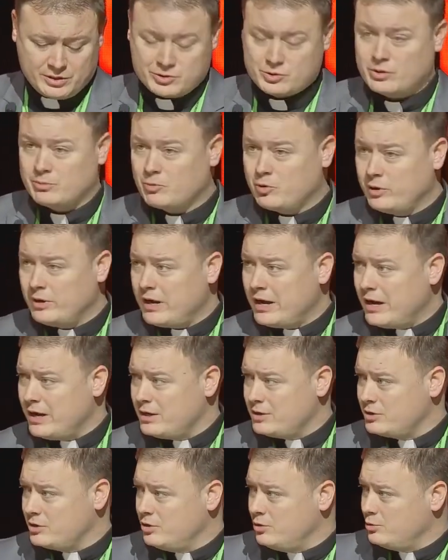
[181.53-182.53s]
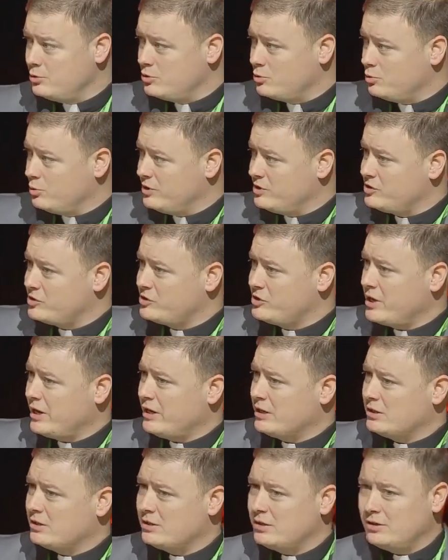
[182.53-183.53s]
So I'm going to ask you to
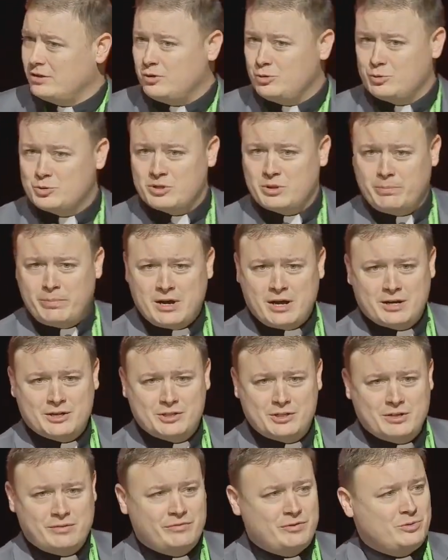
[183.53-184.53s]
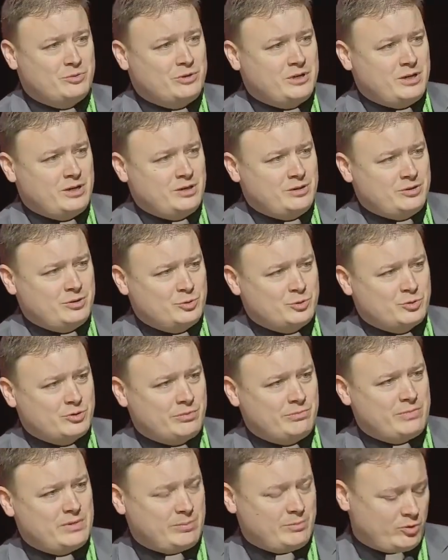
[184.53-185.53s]
recite. Use the box if you need it, use
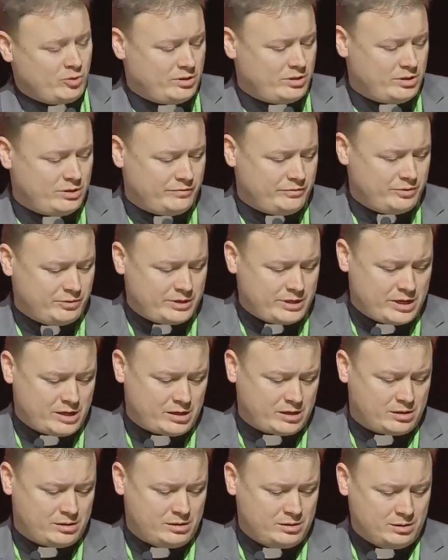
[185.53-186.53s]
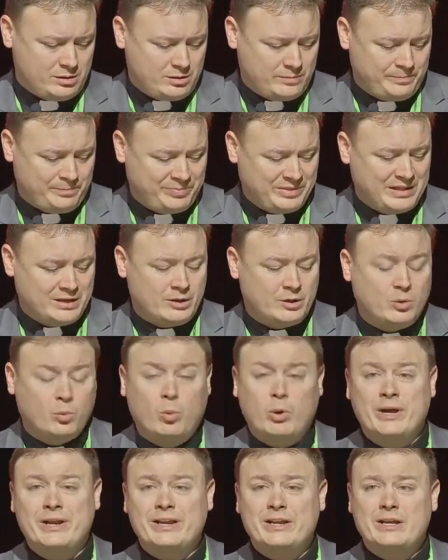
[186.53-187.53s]
your memory if you can.
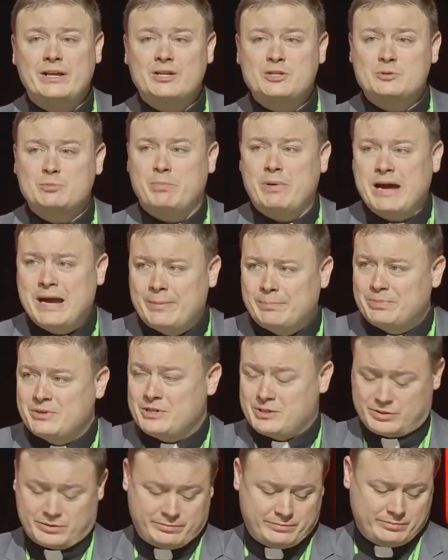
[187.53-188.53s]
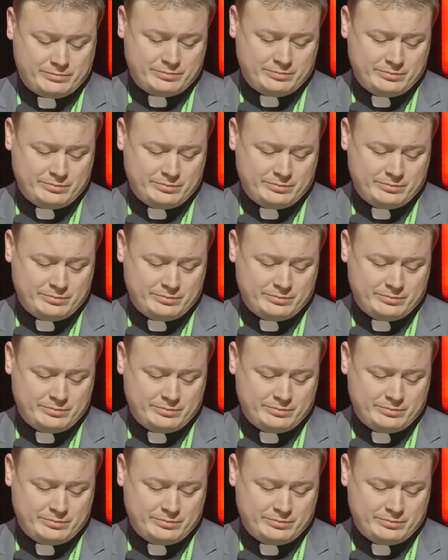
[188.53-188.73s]
What is baptism?